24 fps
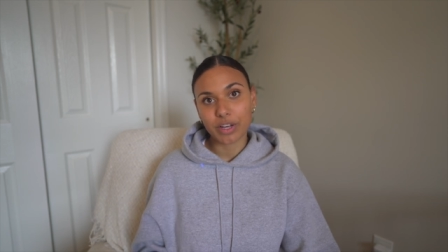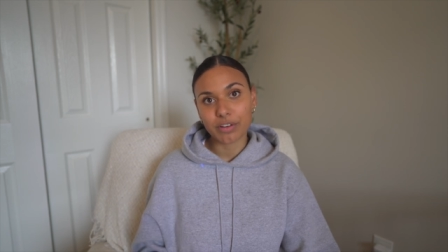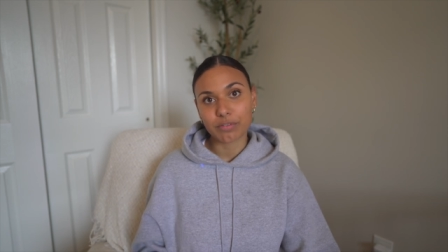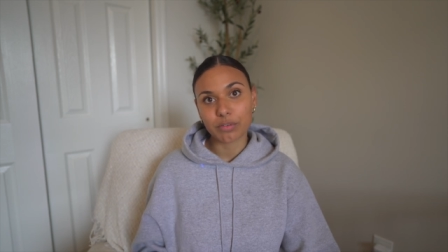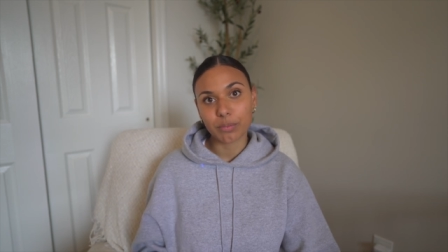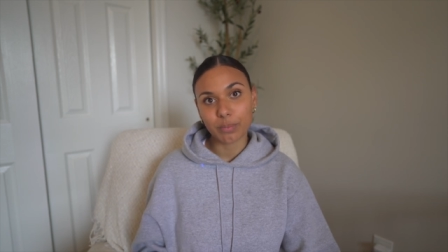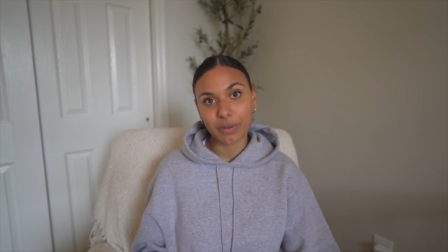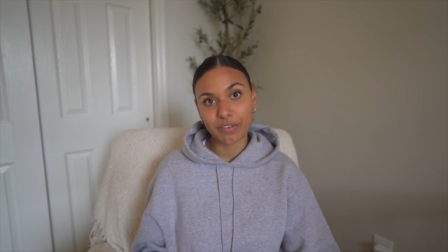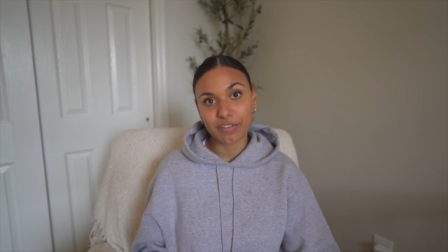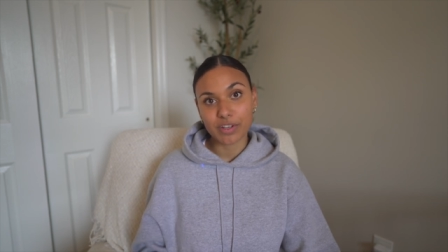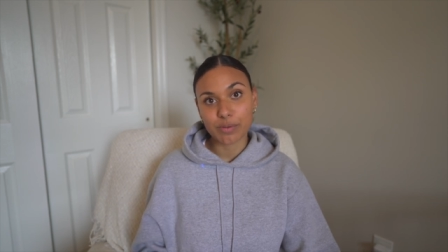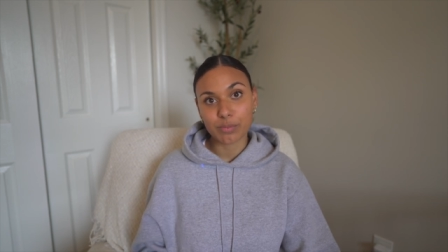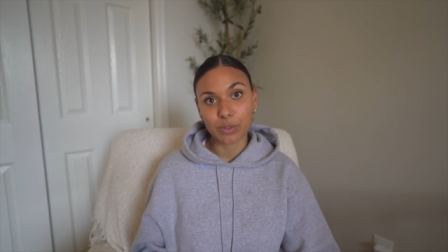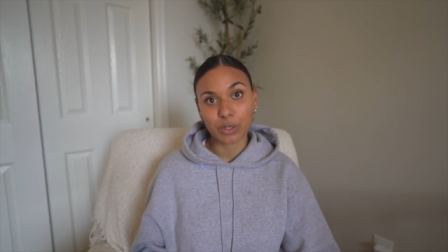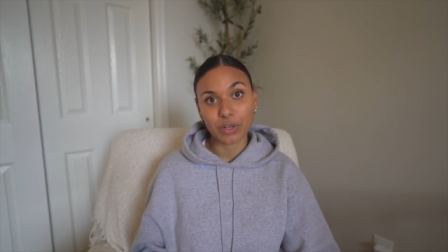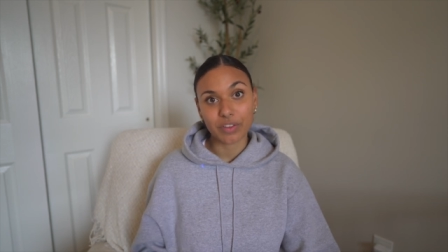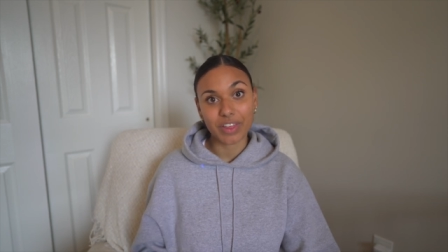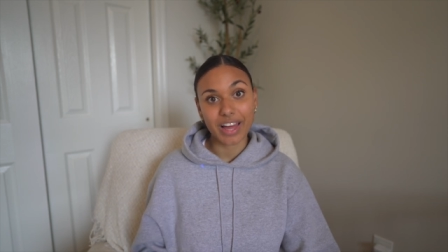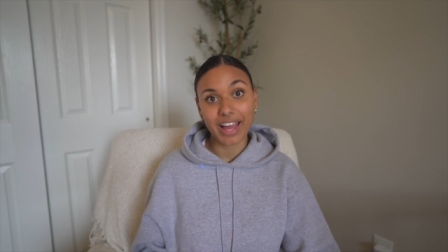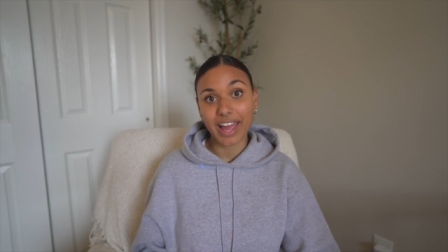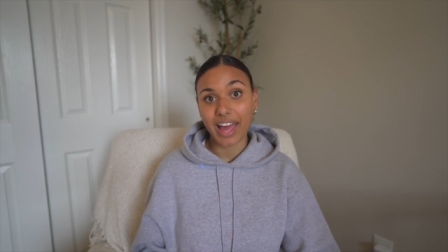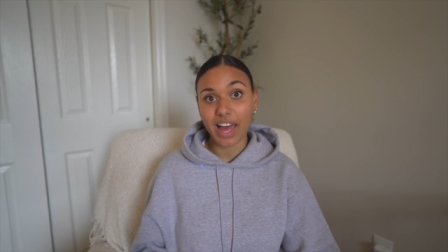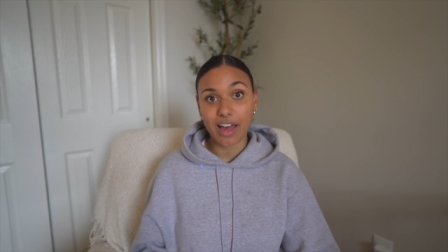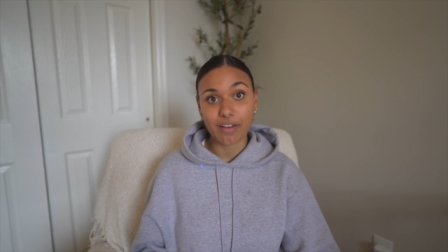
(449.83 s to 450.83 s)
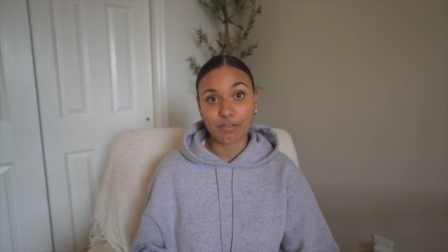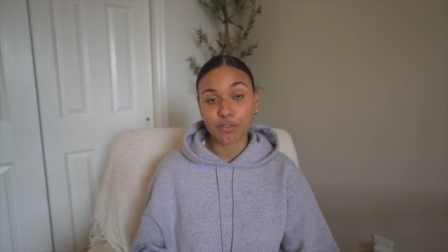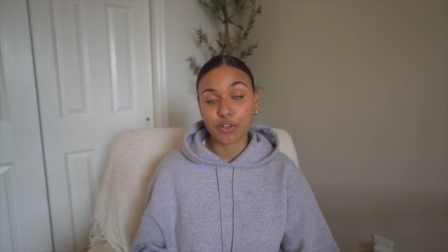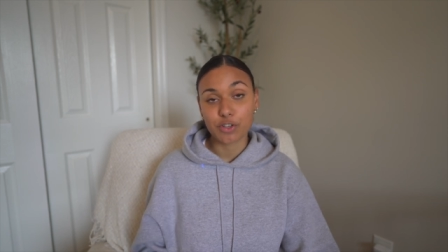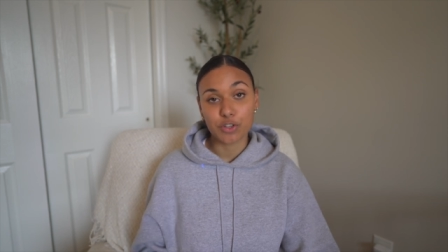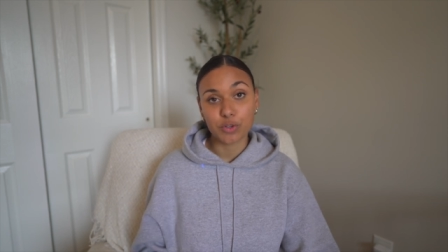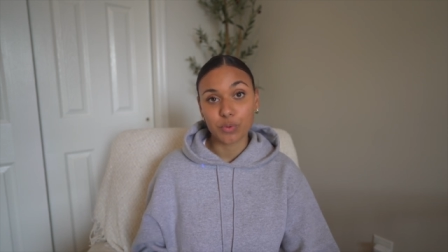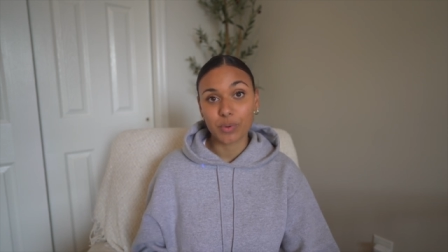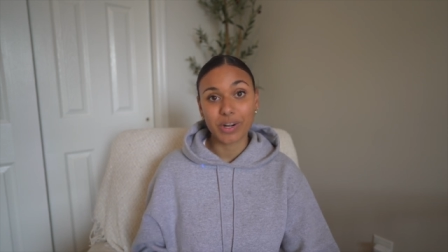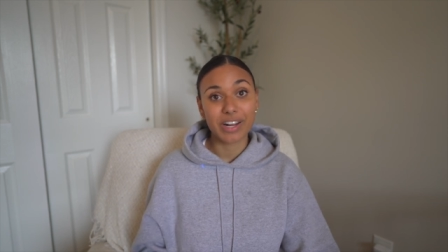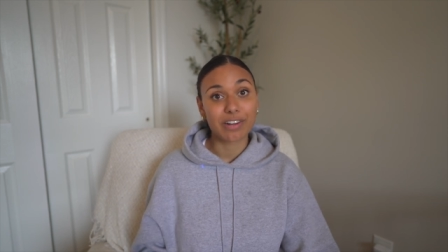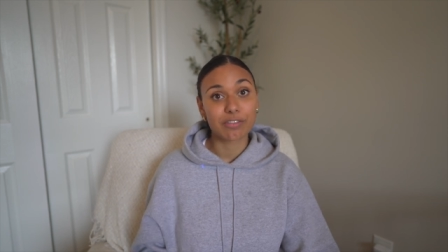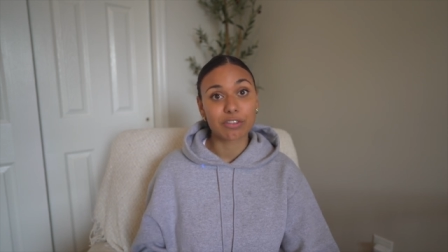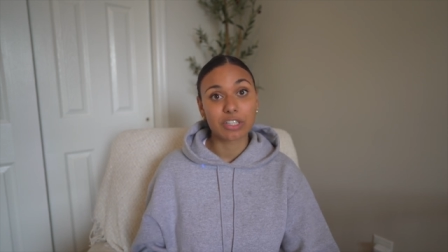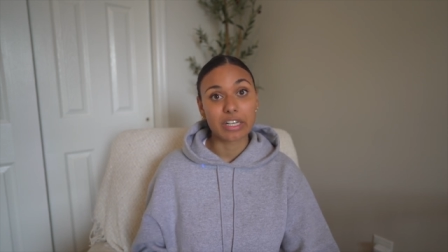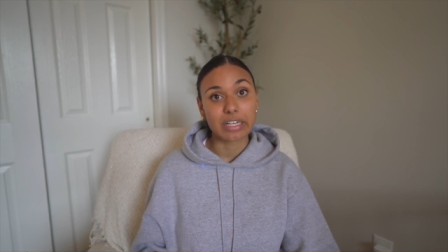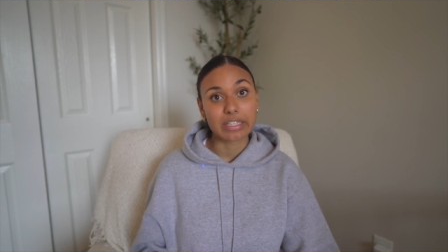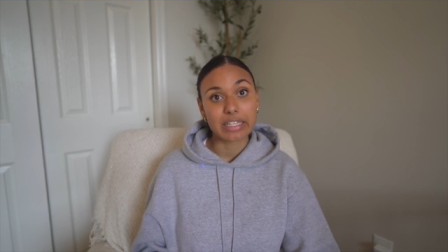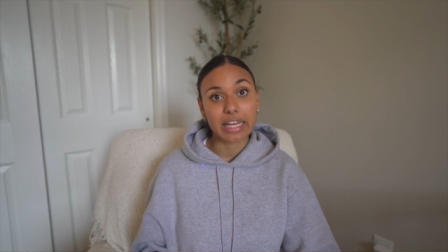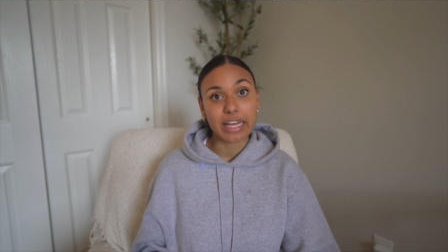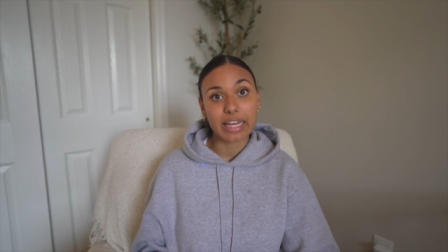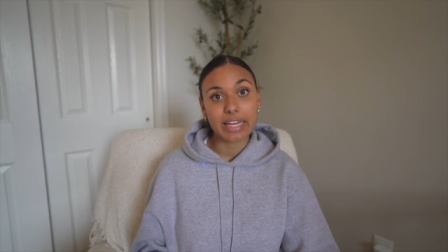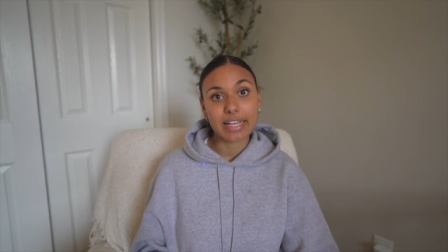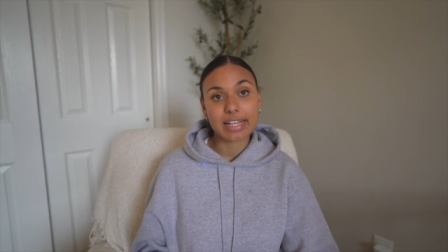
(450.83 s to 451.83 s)
from giving birth. I have to do whatever it
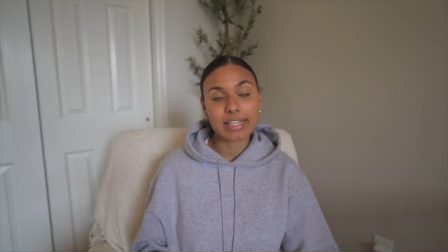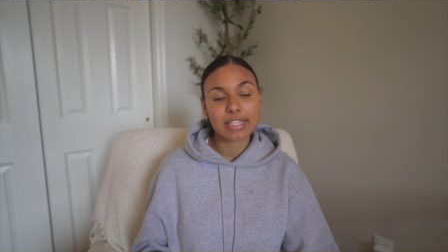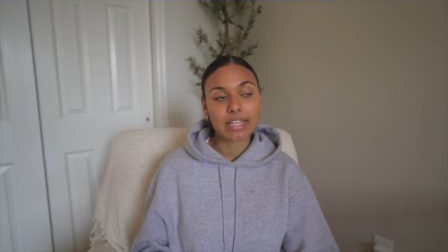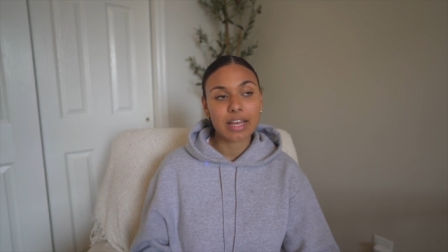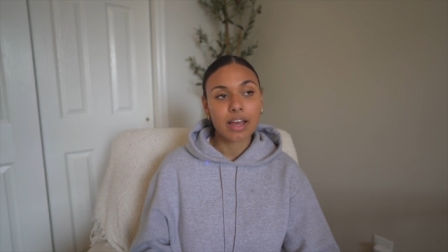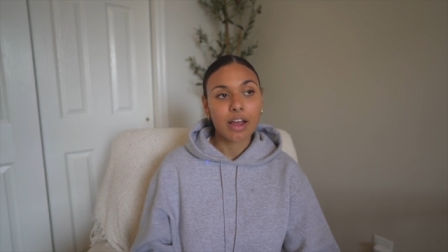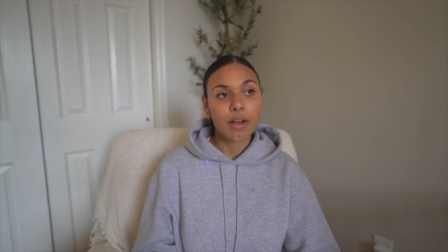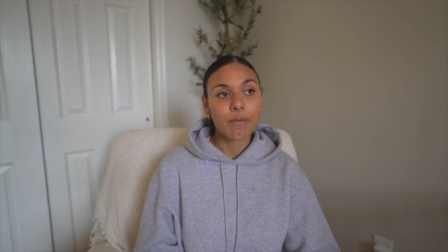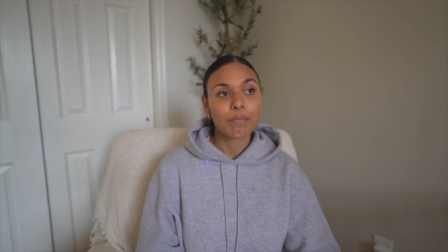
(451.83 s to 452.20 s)
takes.